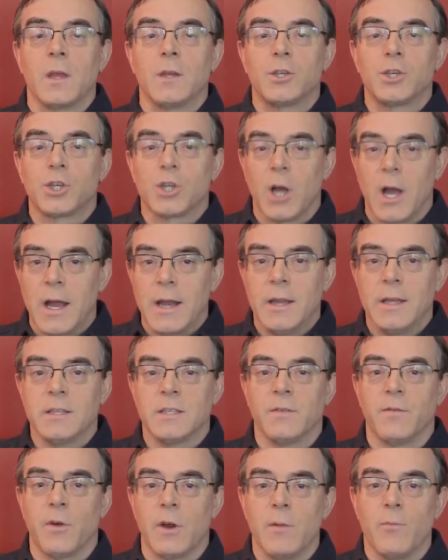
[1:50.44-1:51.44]
China
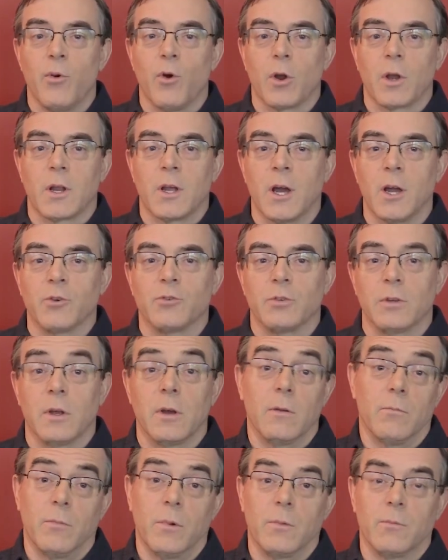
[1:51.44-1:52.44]
is a very important country,
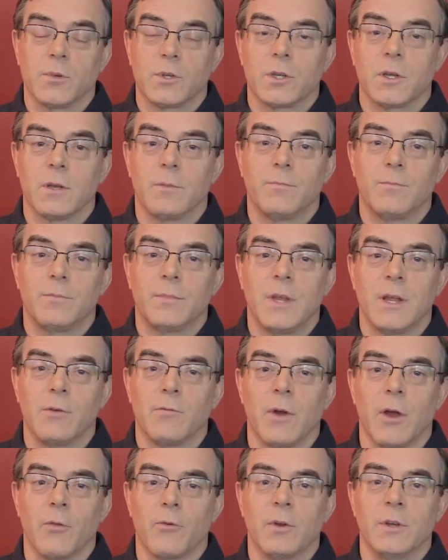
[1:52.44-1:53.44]
one which I take
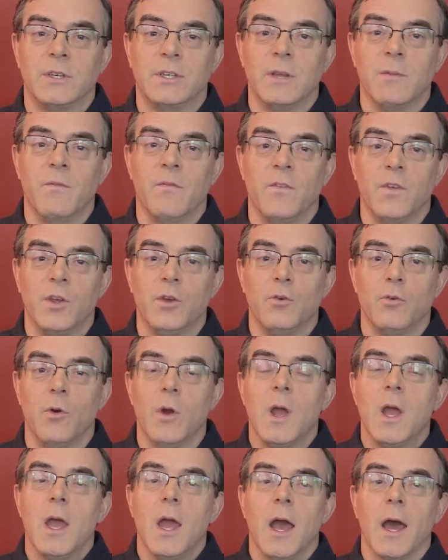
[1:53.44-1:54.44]
rather a dim
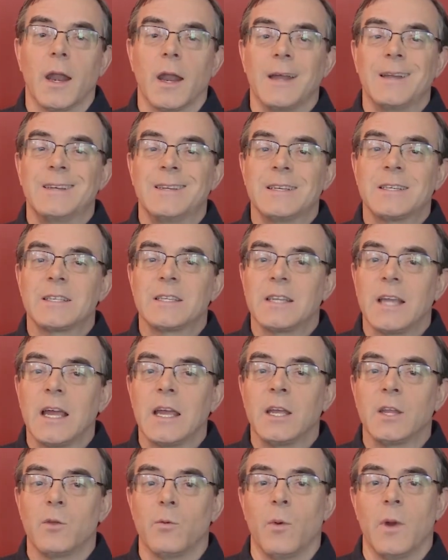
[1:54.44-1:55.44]
view, and I
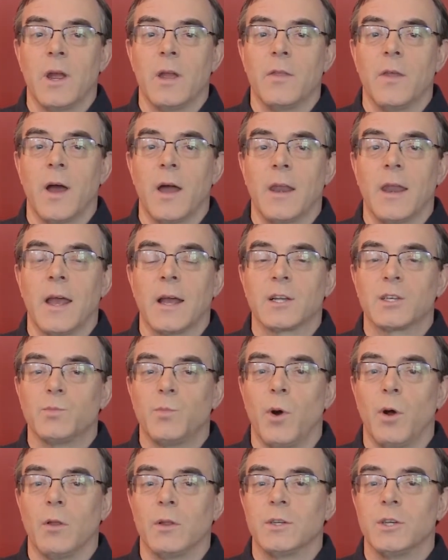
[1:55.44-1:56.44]
dislike the way that
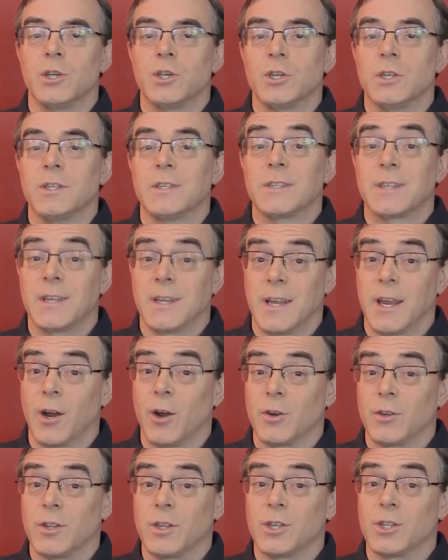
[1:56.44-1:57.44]
ex-politicians can get
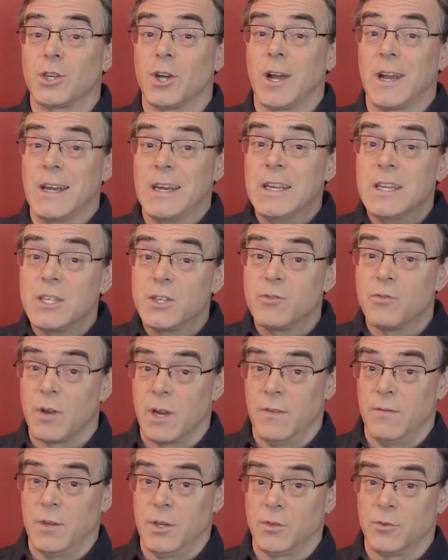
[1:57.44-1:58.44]
onto the Chinese
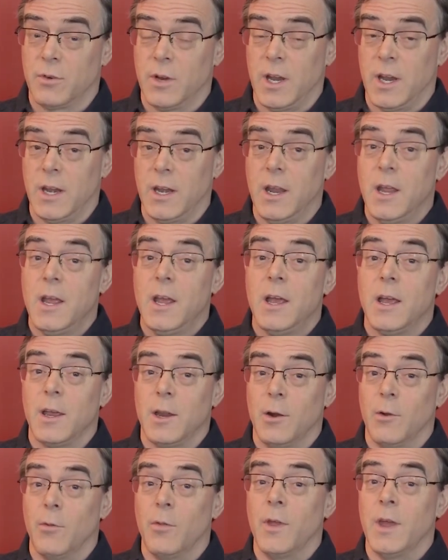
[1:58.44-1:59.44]
gravy train.
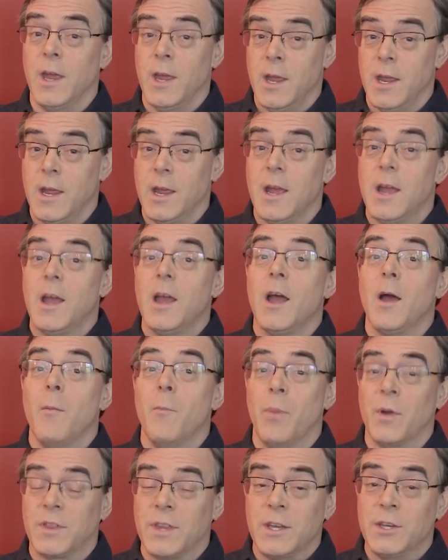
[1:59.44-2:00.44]

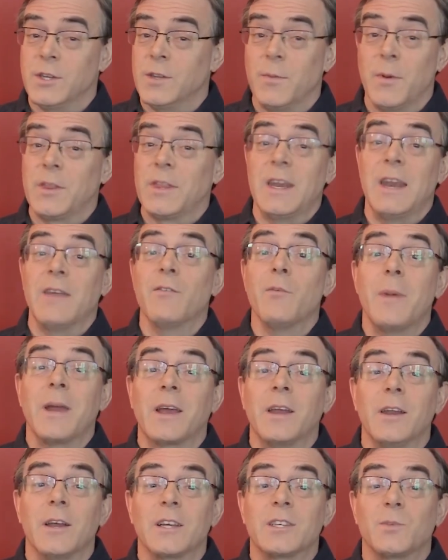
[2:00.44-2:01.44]
But they never
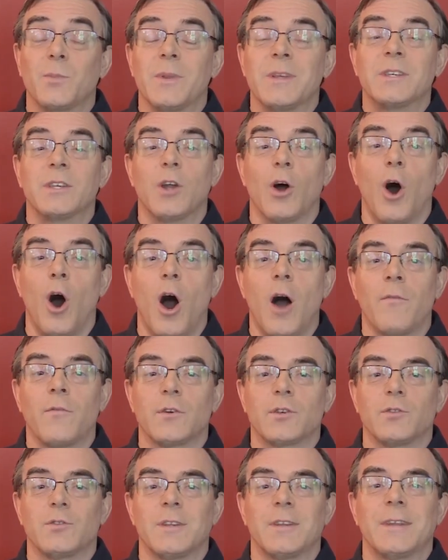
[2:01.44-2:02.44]
make an explicit
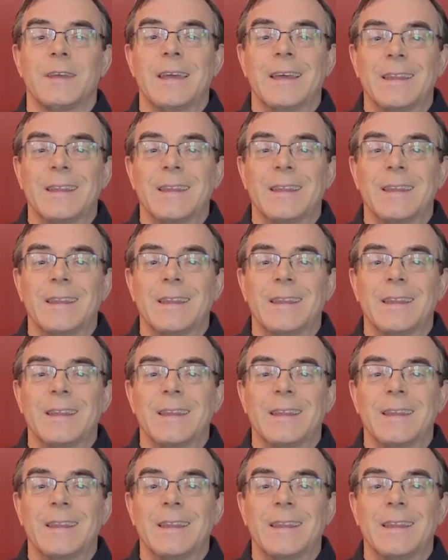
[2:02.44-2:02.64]
offer, so there's nothing